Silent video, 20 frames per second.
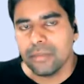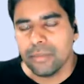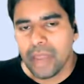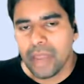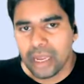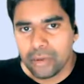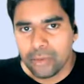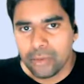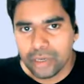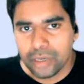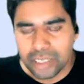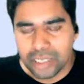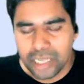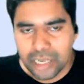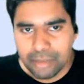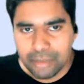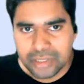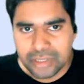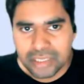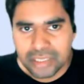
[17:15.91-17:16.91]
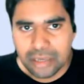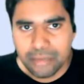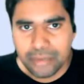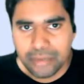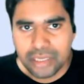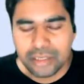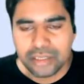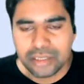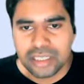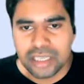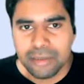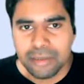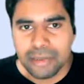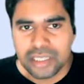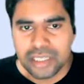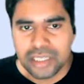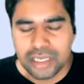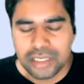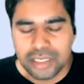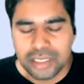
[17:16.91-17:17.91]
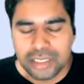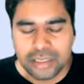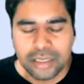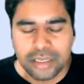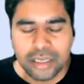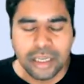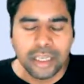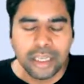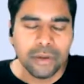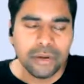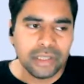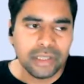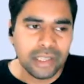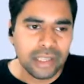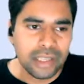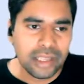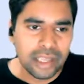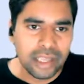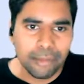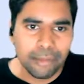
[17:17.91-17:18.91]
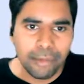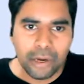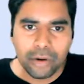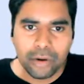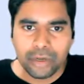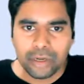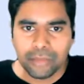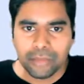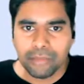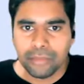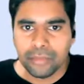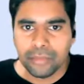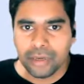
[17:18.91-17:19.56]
backward typed schema changes. You're thinking about